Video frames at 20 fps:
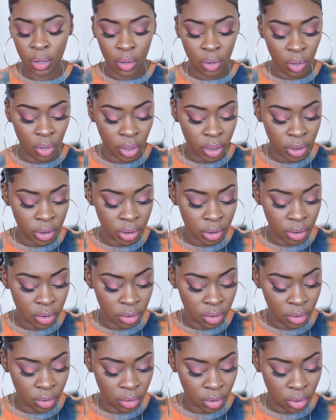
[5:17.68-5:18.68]
Oh, this
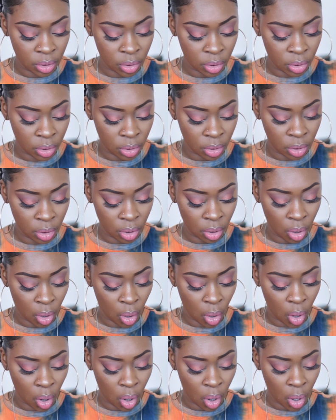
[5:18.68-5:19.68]
is...
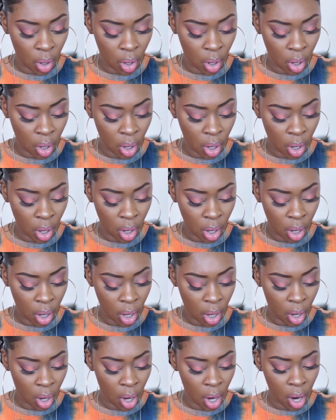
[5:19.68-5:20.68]
Oh,
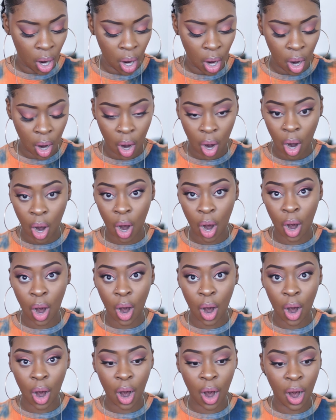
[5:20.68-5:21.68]

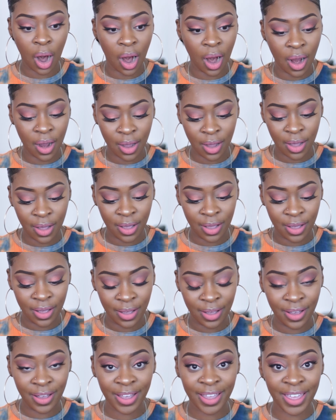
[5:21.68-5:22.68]
oh, oh,
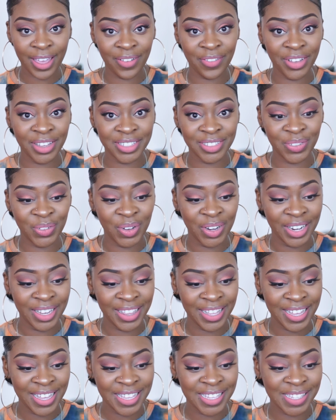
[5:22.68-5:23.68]
I can't wait
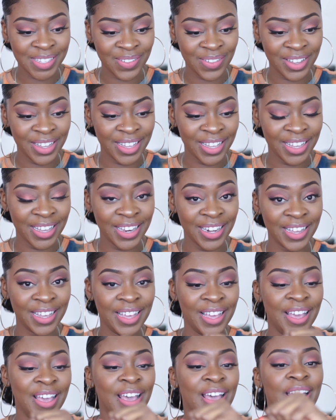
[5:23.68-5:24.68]
to wear this
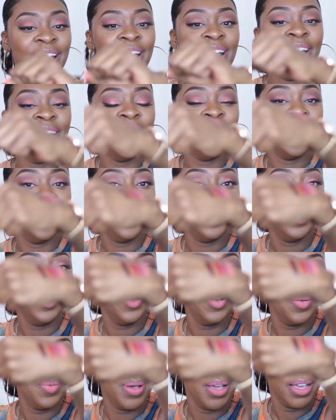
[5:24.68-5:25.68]
one.
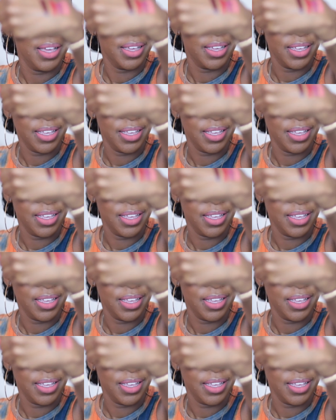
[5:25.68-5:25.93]
Oh, my